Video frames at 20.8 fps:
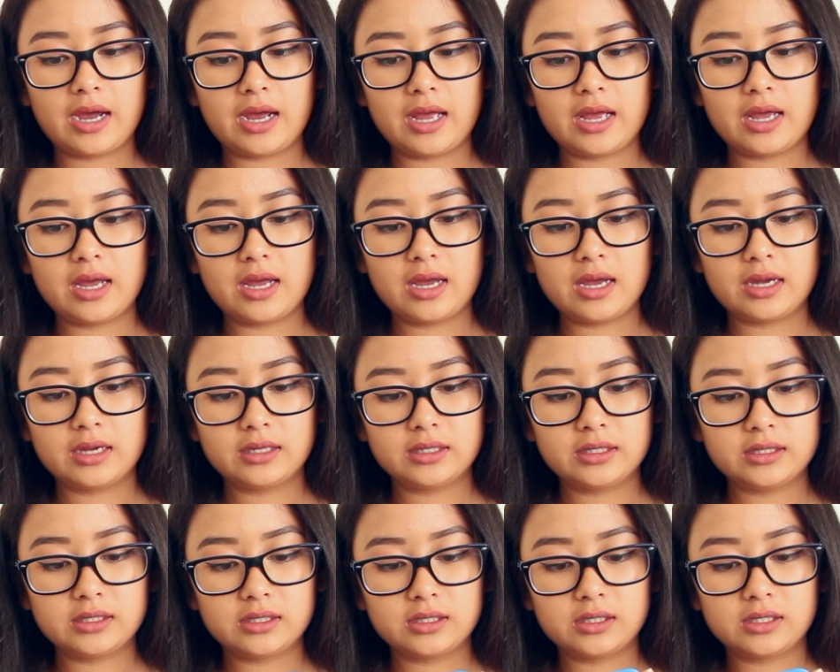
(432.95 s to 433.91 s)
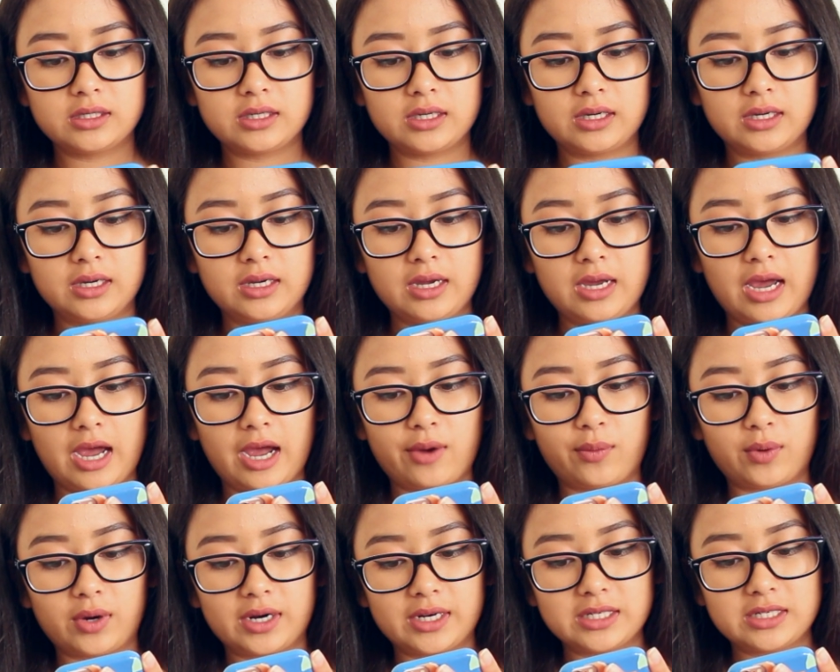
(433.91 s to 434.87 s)
And
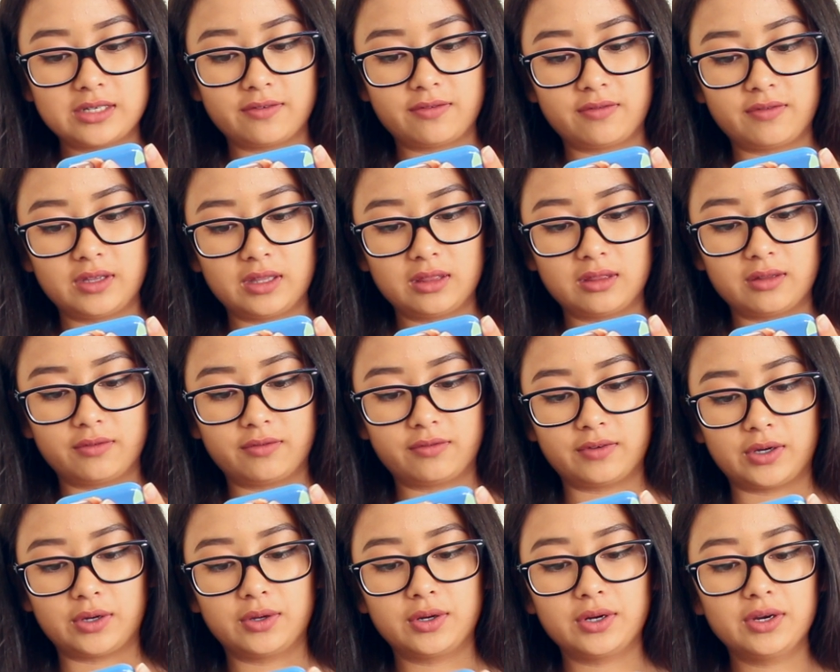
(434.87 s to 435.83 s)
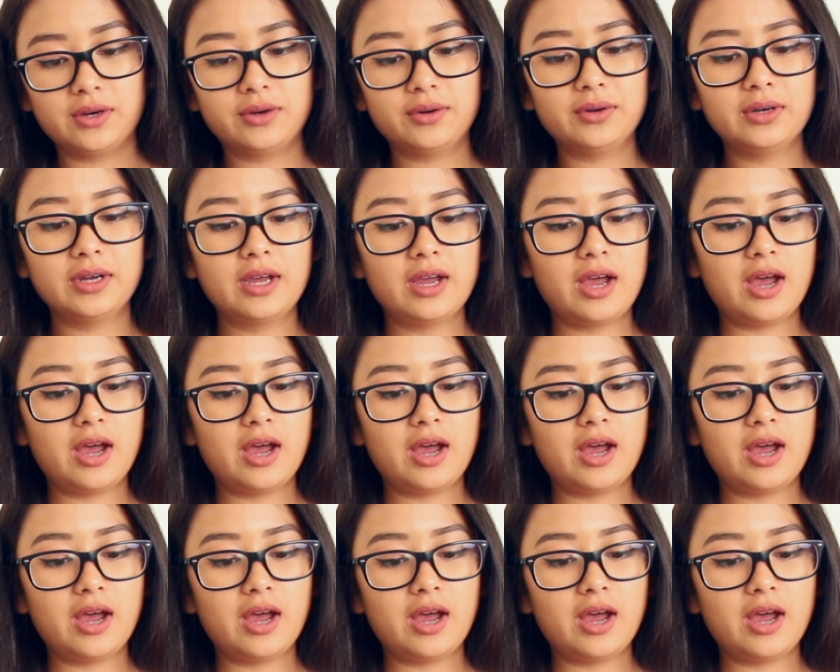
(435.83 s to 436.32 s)
wanted to fit the photo.